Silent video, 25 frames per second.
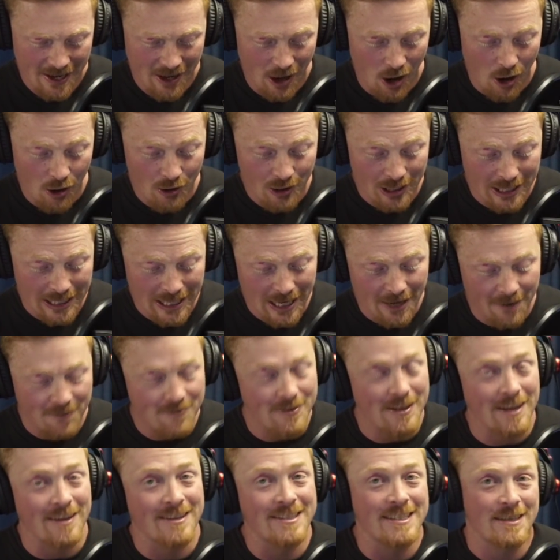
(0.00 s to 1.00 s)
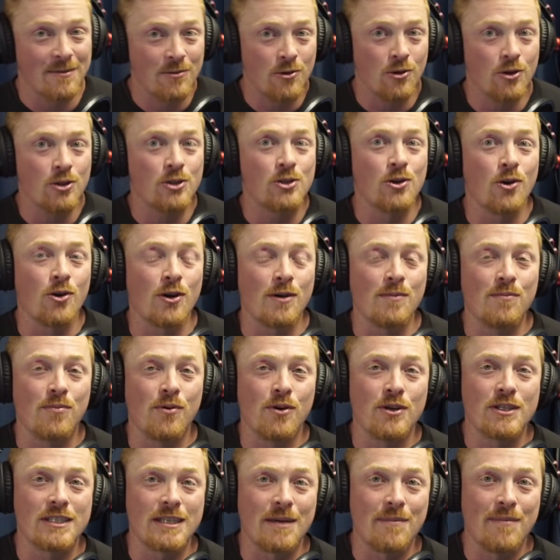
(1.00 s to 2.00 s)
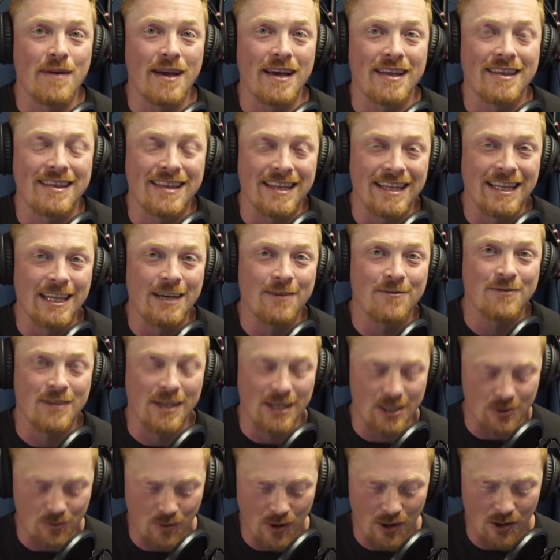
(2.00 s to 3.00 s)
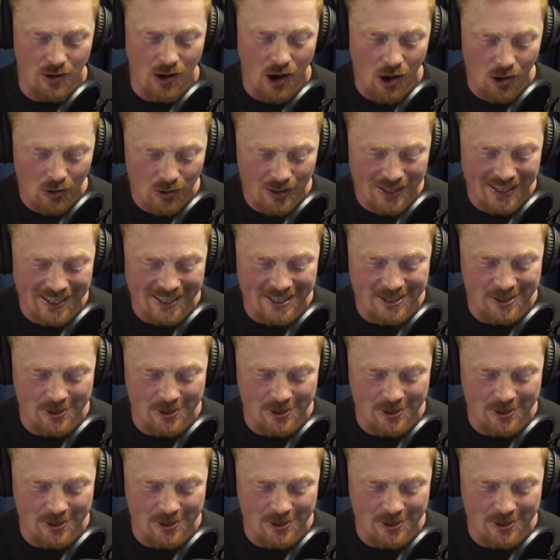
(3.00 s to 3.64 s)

On the left, there are some good talking points about the left as well. Oleg